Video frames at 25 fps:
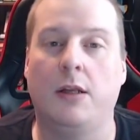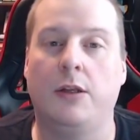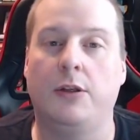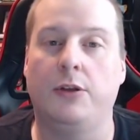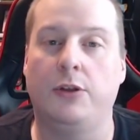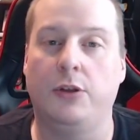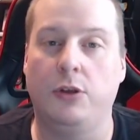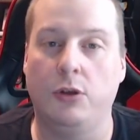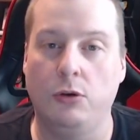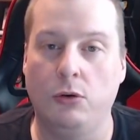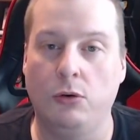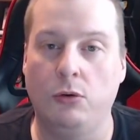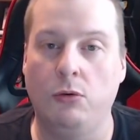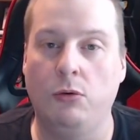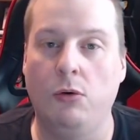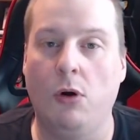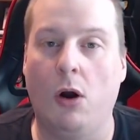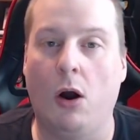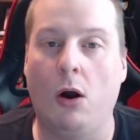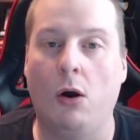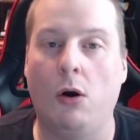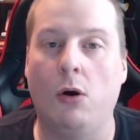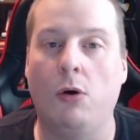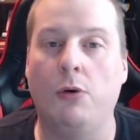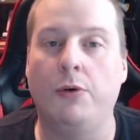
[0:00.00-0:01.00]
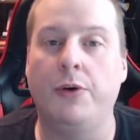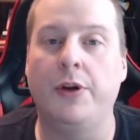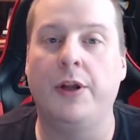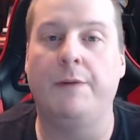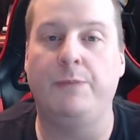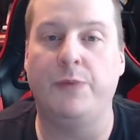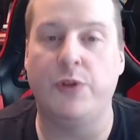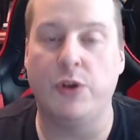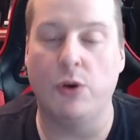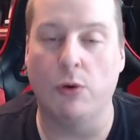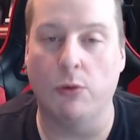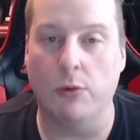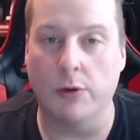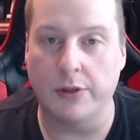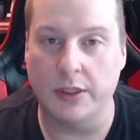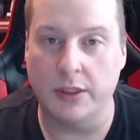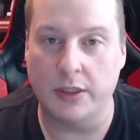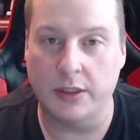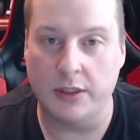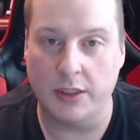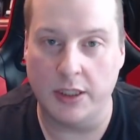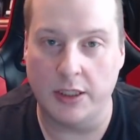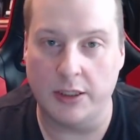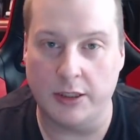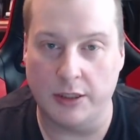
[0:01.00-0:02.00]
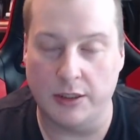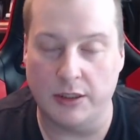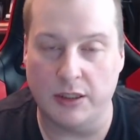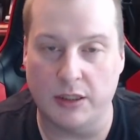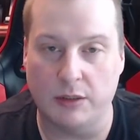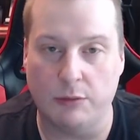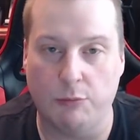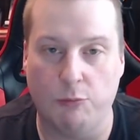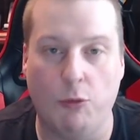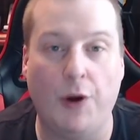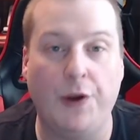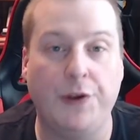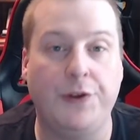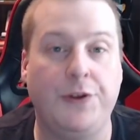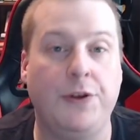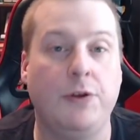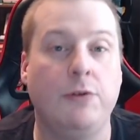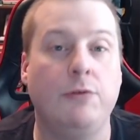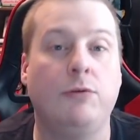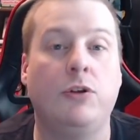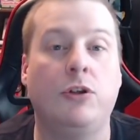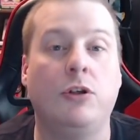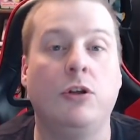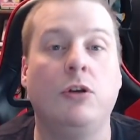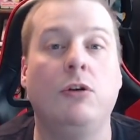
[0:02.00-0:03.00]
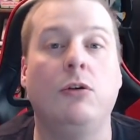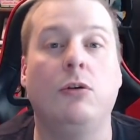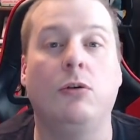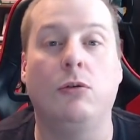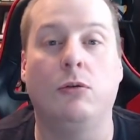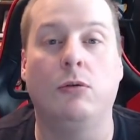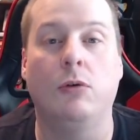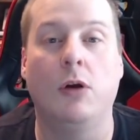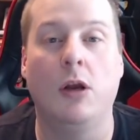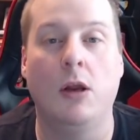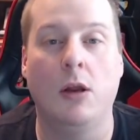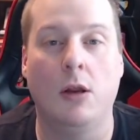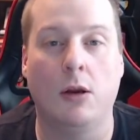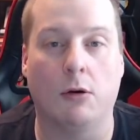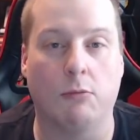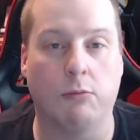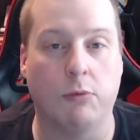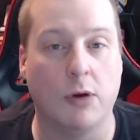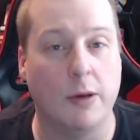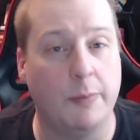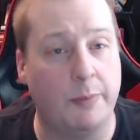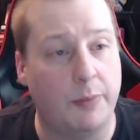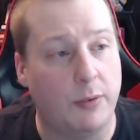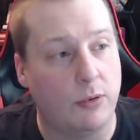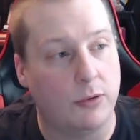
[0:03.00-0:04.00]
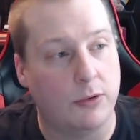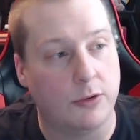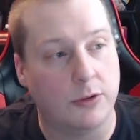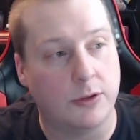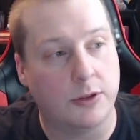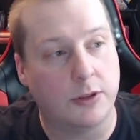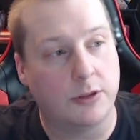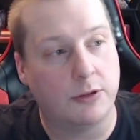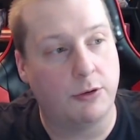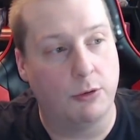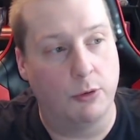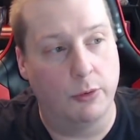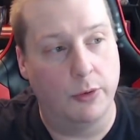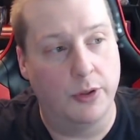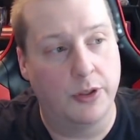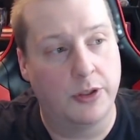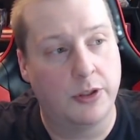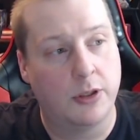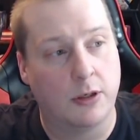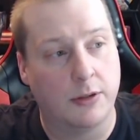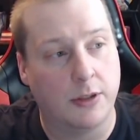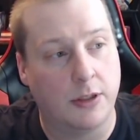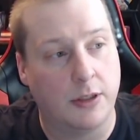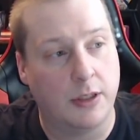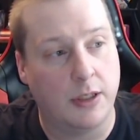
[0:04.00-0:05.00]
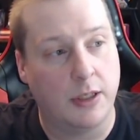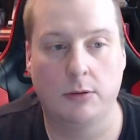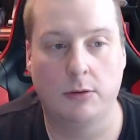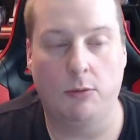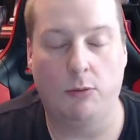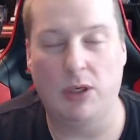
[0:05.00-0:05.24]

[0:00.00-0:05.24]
You own your decisions. What you do ripples through eternity.